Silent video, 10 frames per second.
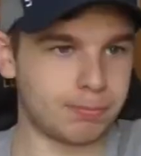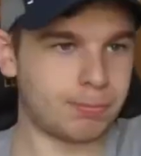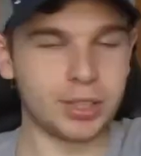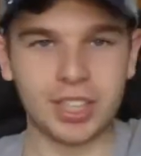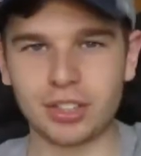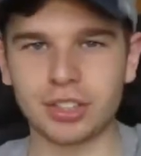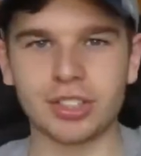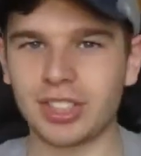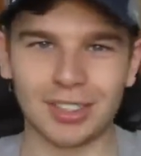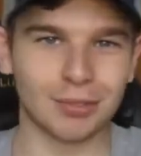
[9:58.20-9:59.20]

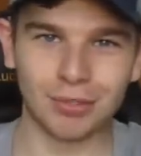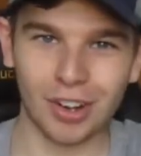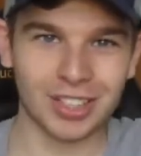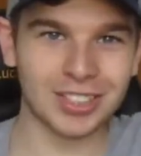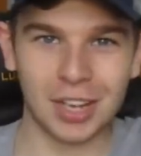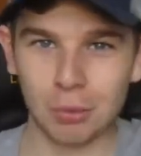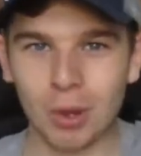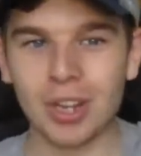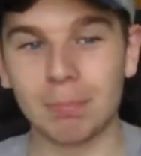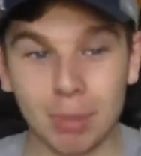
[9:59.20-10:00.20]
positions. I can't fucking say the
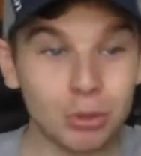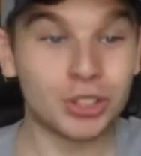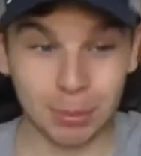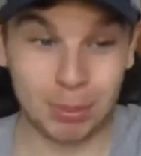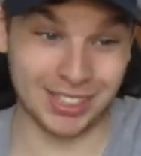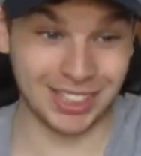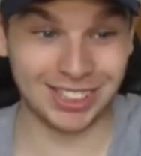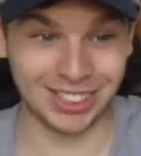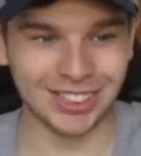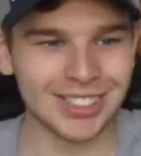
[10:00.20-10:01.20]
word. Boost your
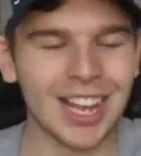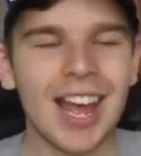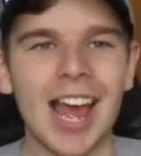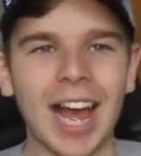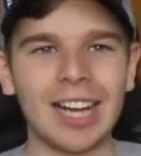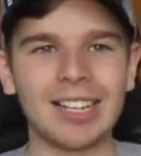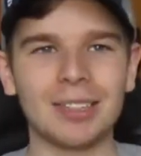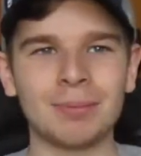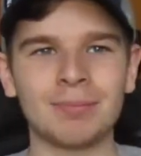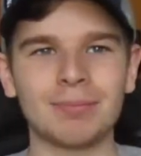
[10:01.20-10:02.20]
positions.
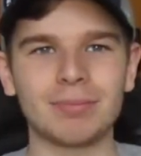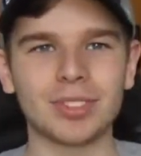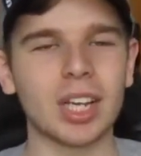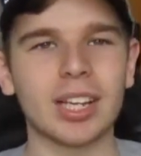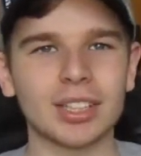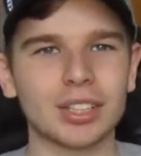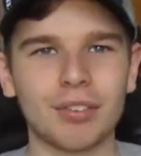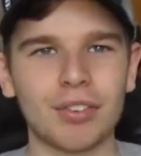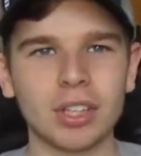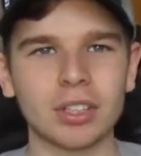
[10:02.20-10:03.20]
So I actually
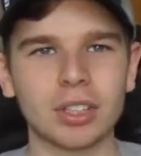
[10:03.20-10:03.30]
think